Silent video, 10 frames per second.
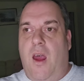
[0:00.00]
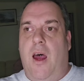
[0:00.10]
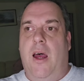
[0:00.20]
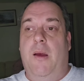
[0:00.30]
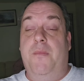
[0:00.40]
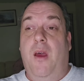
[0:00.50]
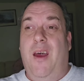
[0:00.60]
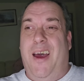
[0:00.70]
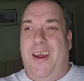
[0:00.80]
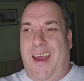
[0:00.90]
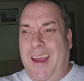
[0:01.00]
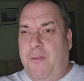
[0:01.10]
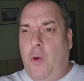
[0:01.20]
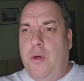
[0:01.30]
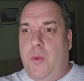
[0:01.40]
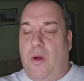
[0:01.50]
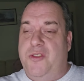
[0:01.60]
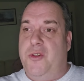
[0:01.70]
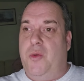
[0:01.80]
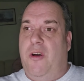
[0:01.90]
Um, and I have ordered
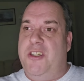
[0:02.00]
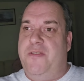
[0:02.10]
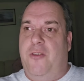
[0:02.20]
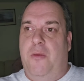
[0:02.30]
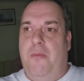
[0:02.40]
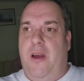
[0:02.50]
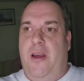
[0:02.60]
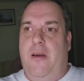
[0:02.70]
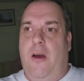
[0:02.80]
once or twice from uh,